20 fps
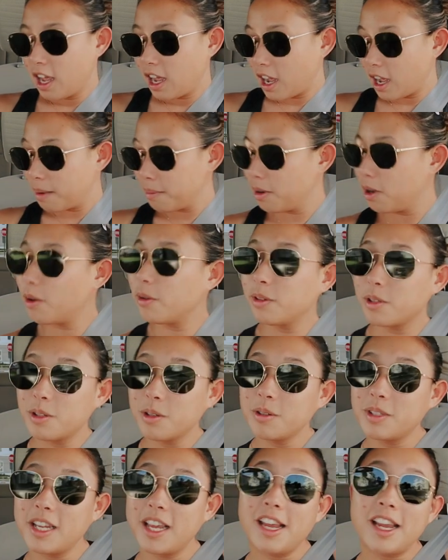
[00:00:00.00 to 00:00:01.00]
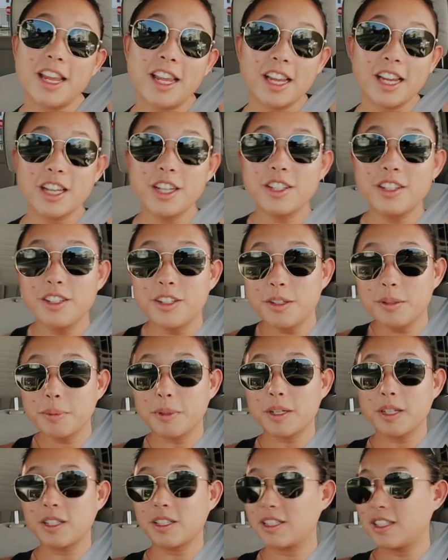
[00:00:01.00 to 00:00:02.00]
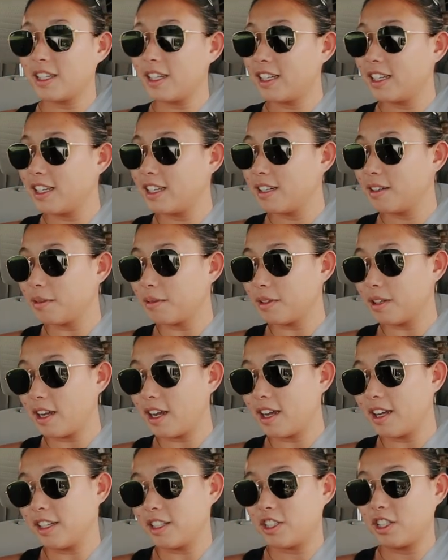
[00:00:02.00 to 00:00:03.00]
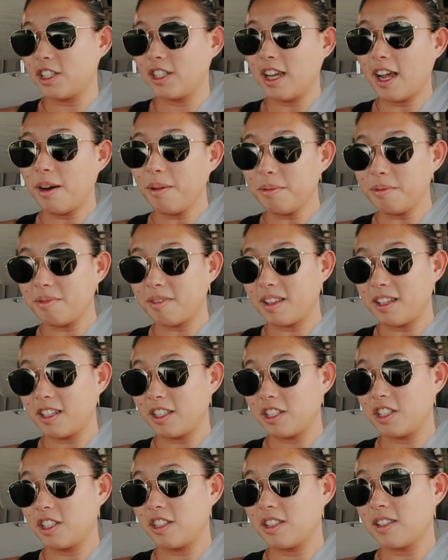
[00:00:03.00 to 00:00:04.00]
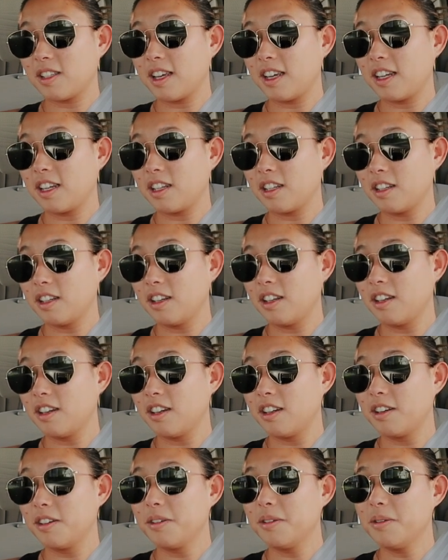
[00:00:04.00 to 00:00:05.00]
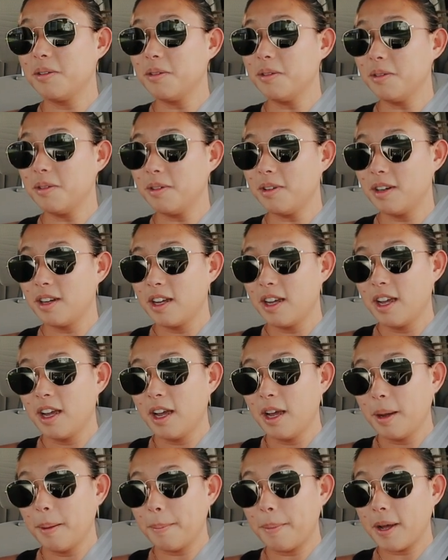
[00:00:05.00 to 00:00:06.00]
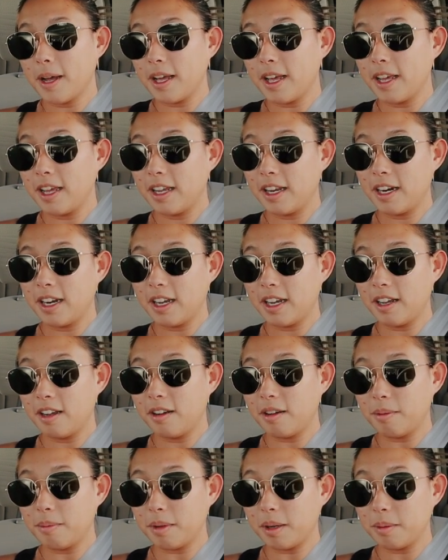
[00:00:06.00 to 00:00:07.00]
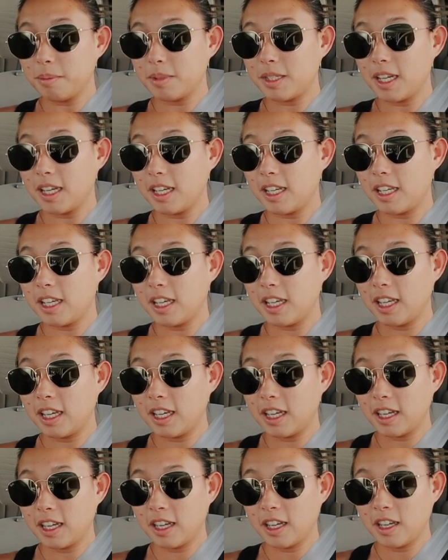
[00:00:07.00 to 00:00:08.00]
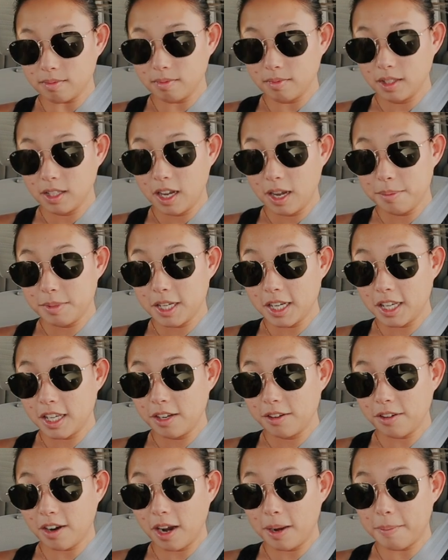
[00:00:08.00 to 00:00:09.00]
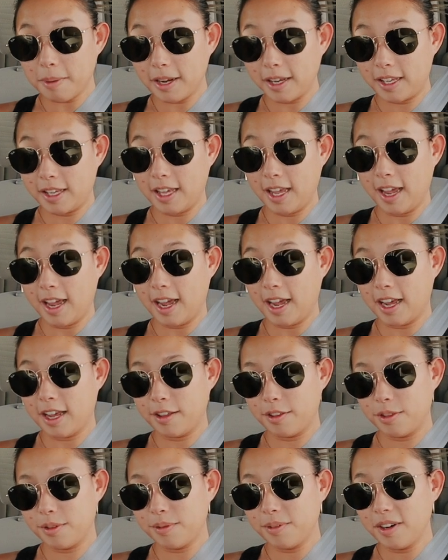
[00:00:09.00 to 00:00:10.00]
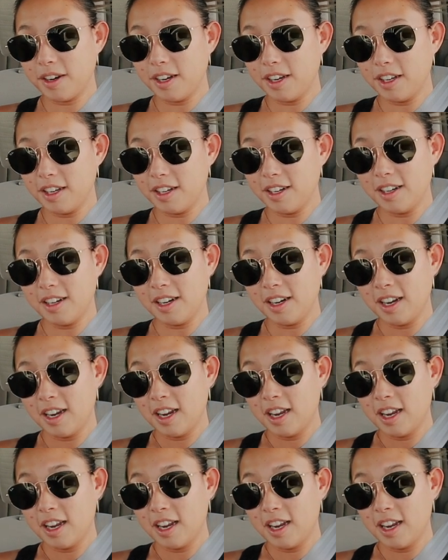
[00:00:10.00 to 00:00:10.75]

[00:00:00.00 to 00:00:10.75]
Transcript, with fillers: I'm also taking a new person, well, not she, I don't think she's like new, but I'm taking a ride by Catherine,